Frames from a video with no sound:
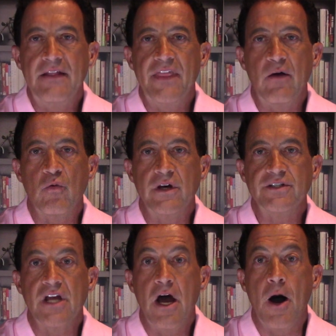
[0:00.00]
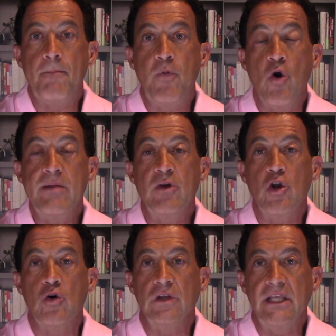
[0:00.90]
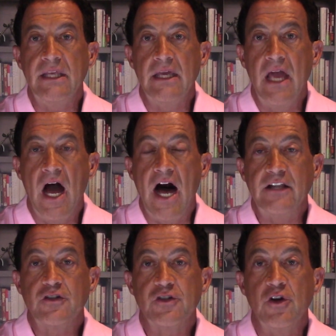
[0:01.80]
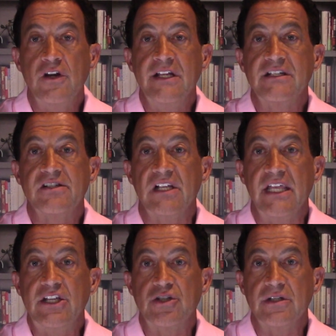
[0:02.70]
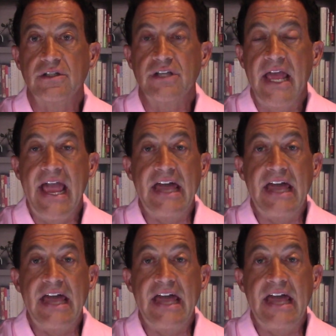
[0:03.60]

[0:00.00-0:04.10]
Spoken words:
that was appointment only on certain installations,